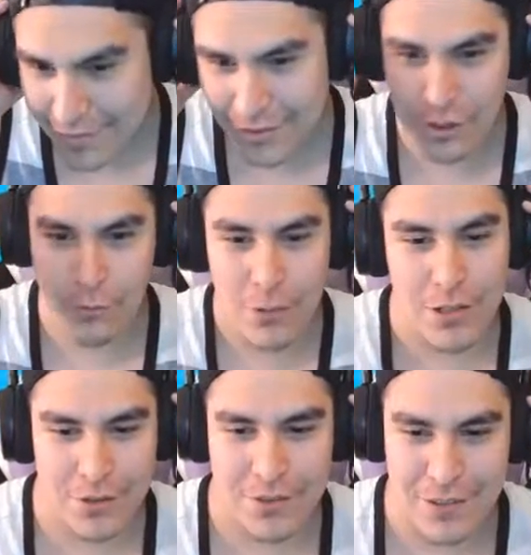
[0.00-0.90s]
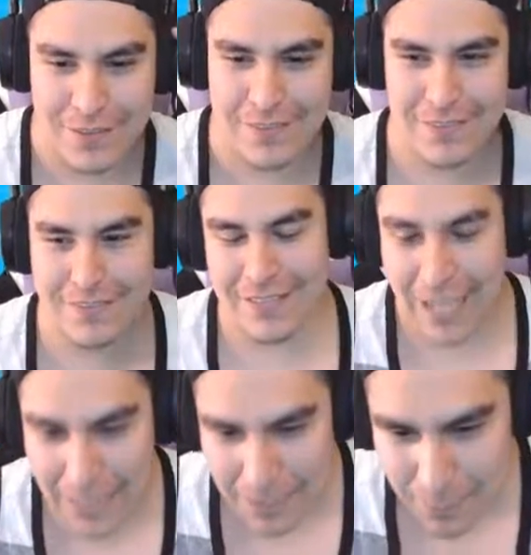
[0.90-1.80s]
tell you where to go to the
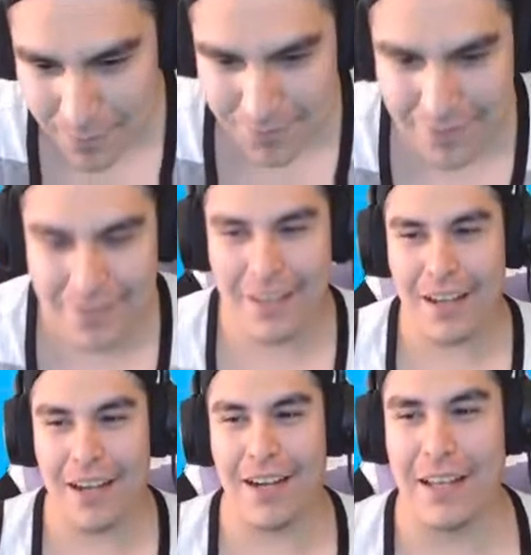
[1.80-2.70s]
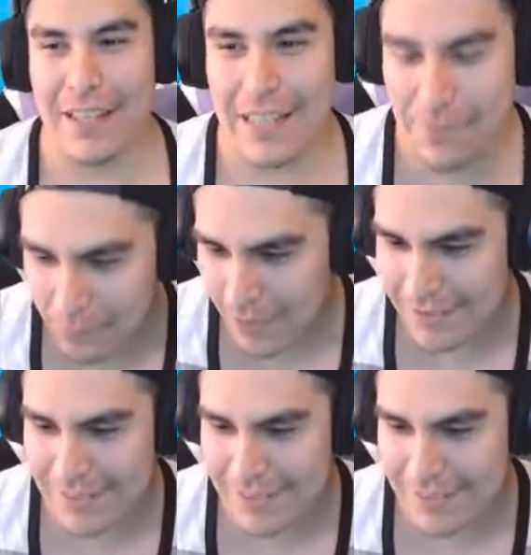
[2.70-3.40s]
time, uh, if you wanna